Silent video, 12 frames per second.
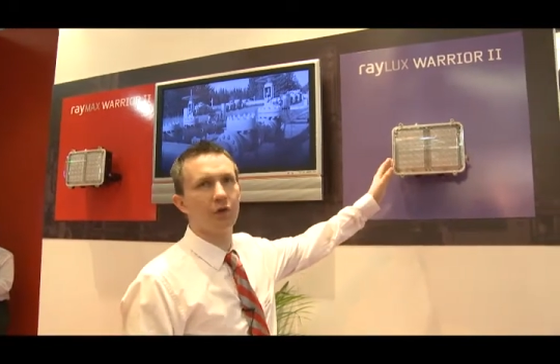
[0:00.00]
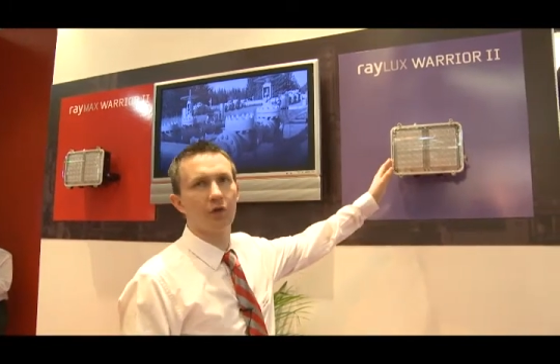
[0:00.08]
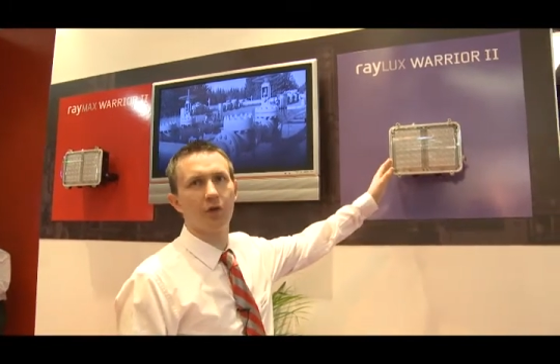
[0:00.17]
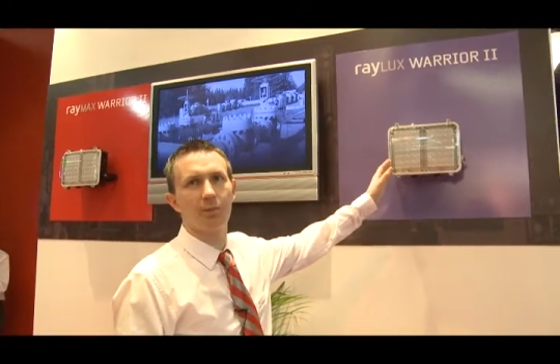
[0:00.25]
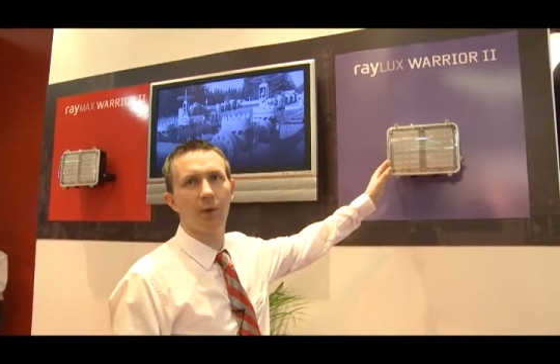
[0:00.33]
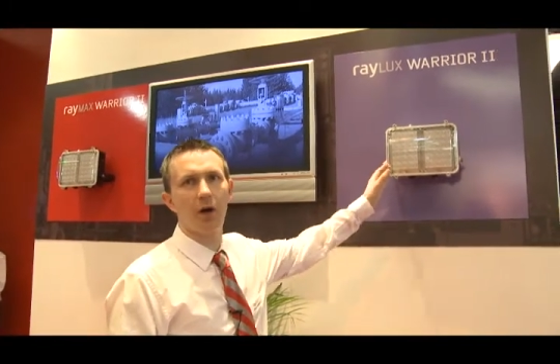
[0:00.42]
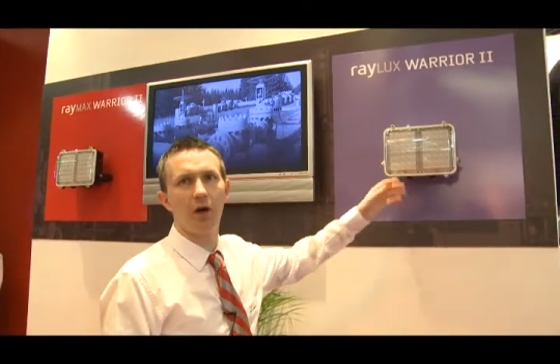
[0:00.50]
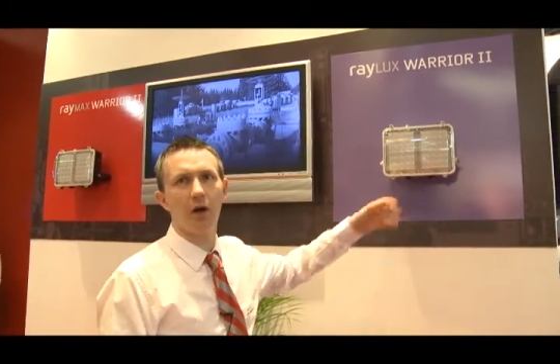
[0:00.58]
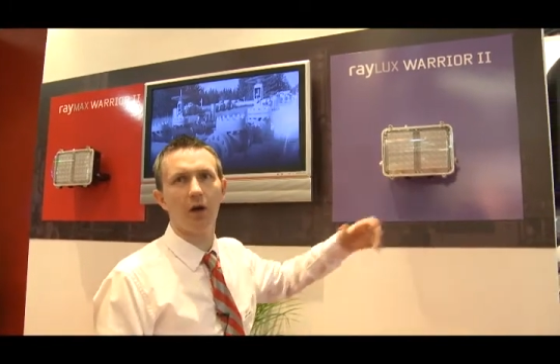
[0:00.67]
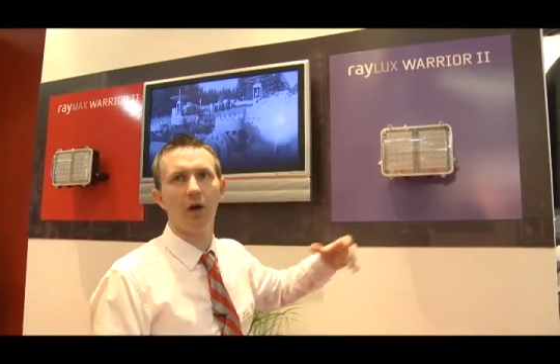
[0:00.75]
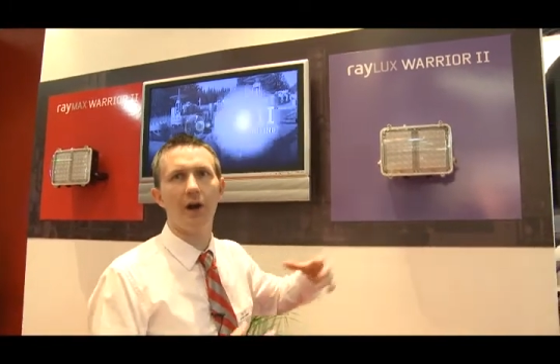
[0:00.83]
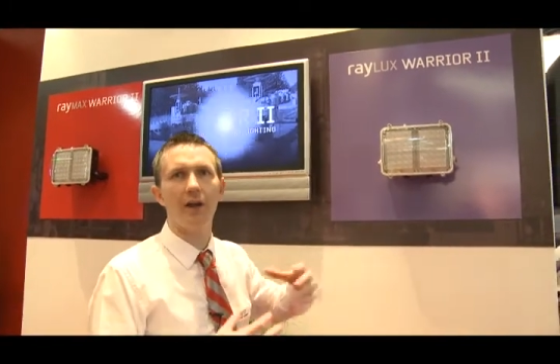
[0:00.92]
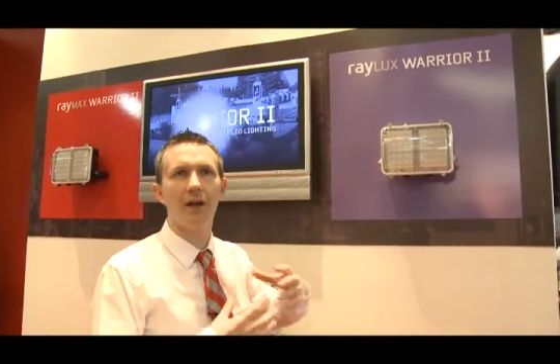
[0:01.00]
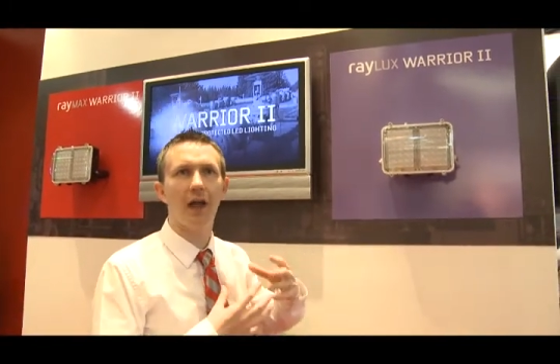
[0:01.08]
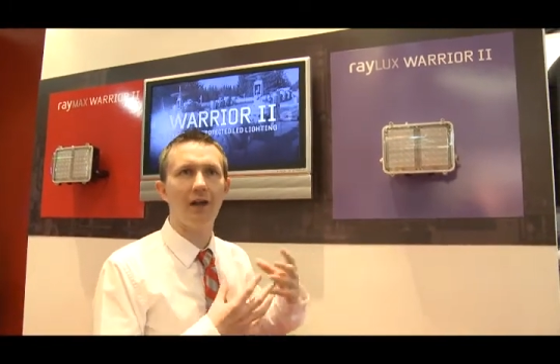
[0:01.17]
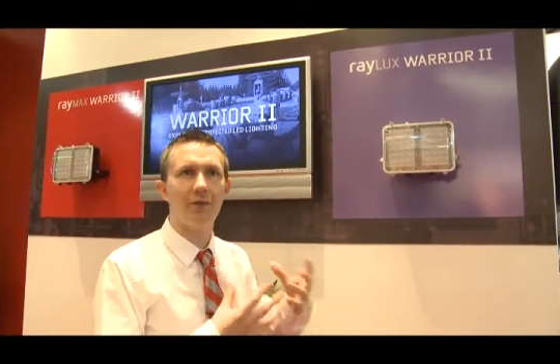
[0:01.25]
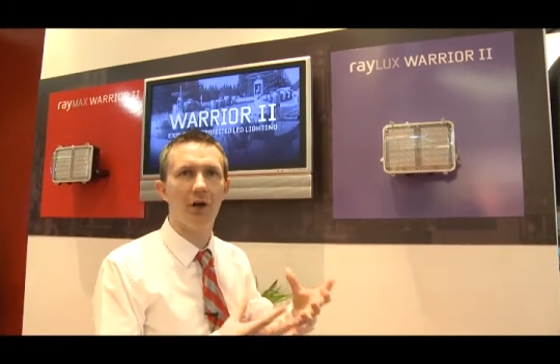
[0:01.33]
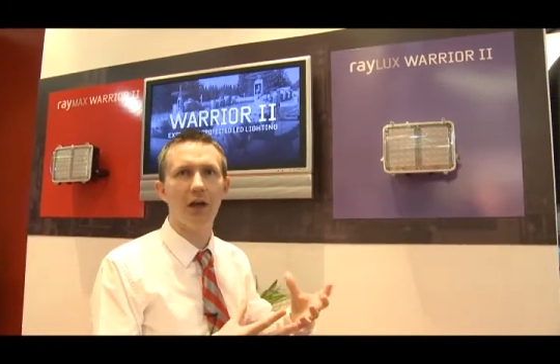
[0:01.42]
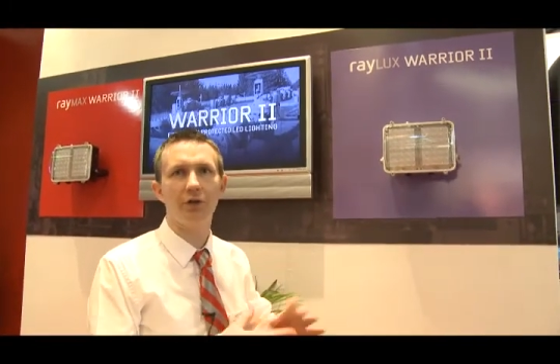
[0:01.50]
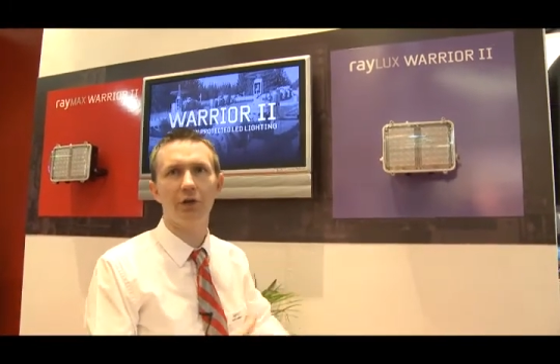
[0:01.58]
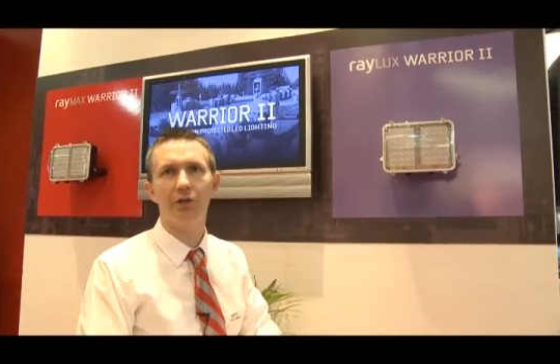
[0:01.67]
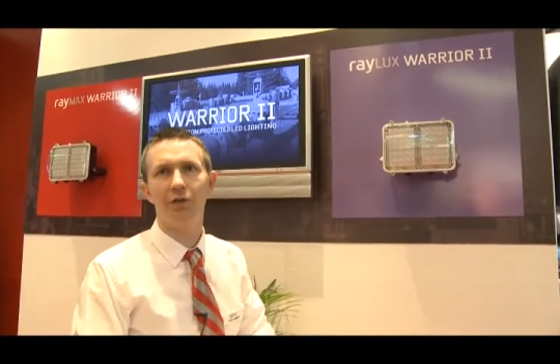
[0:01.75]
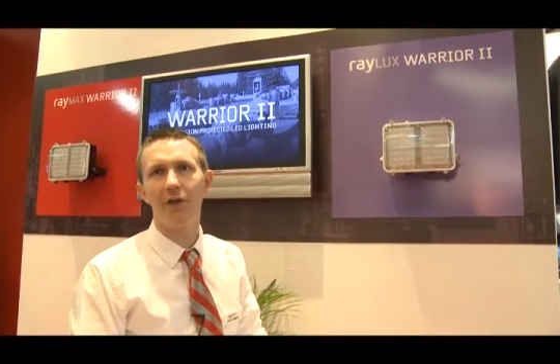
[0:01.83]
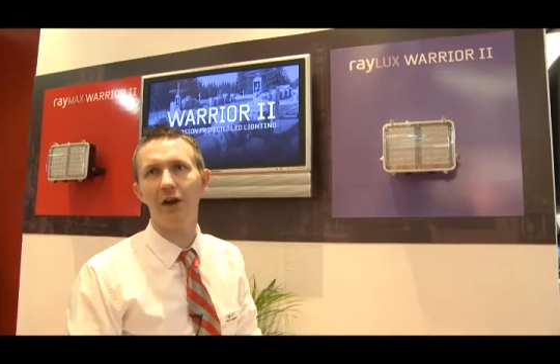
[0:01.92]
is a spark or any kind of
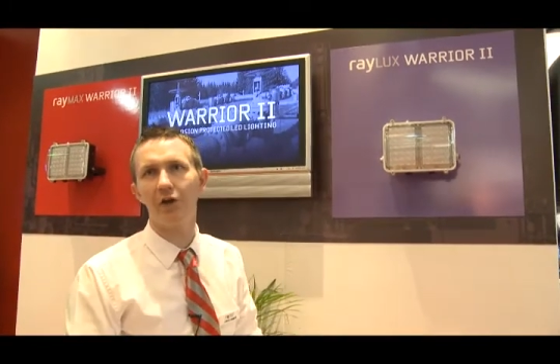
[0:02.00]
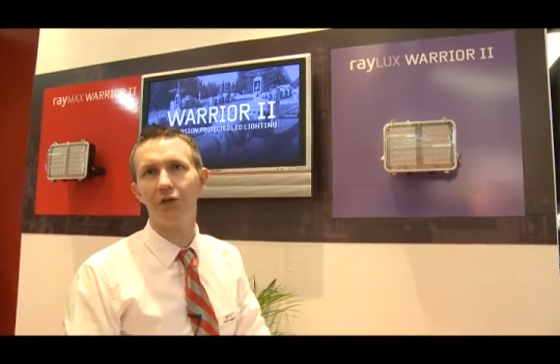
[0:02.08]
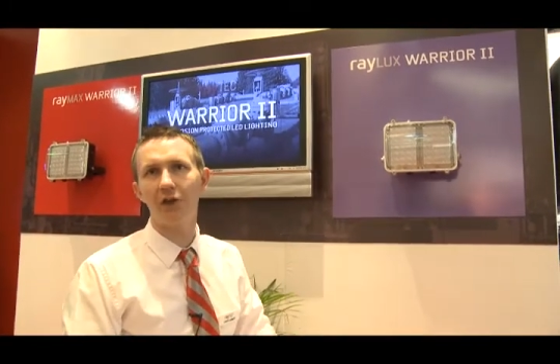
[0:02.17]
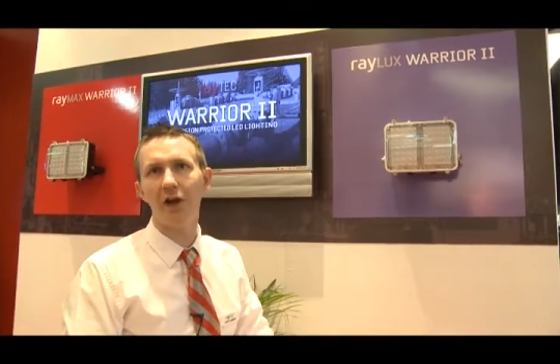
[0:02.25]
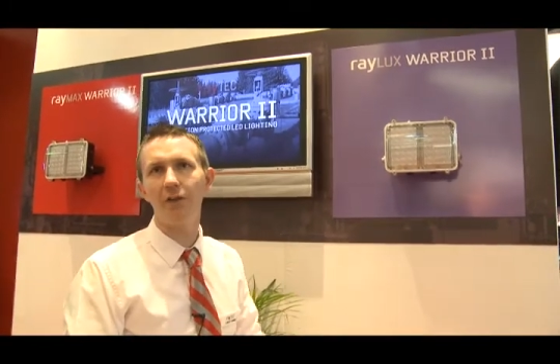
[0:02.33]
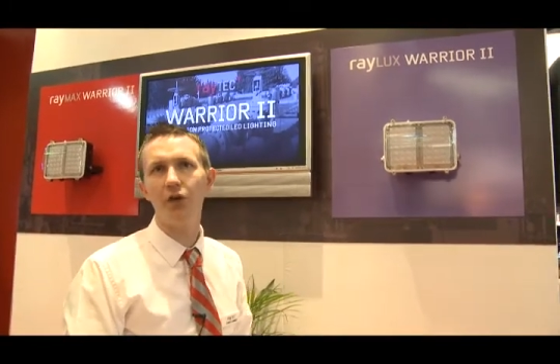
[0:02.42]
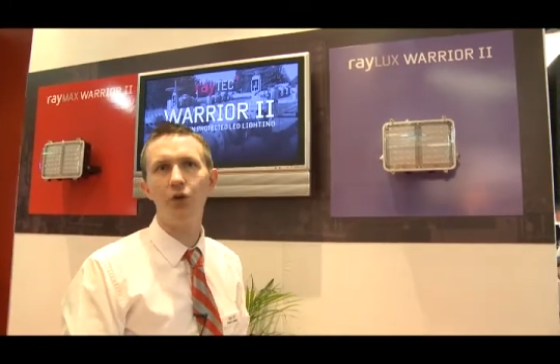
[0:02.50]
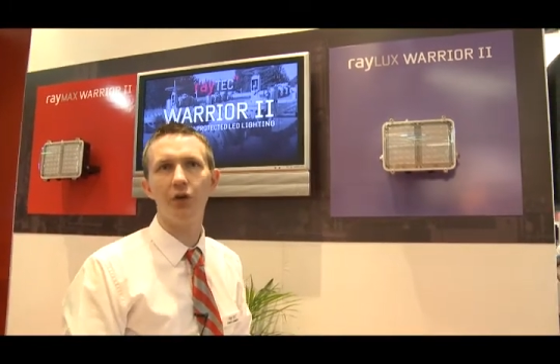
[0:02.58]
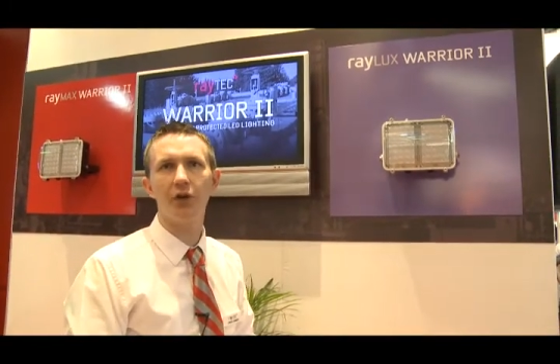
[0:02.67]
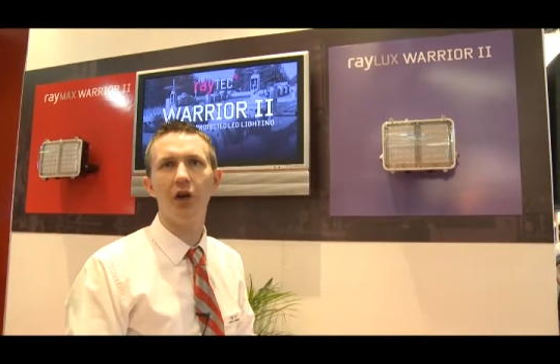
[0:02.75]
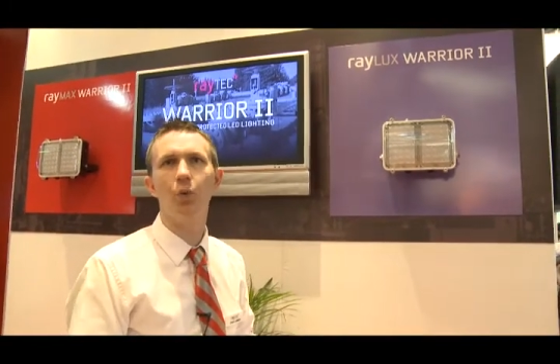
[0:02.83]
electrical flare inside the unit,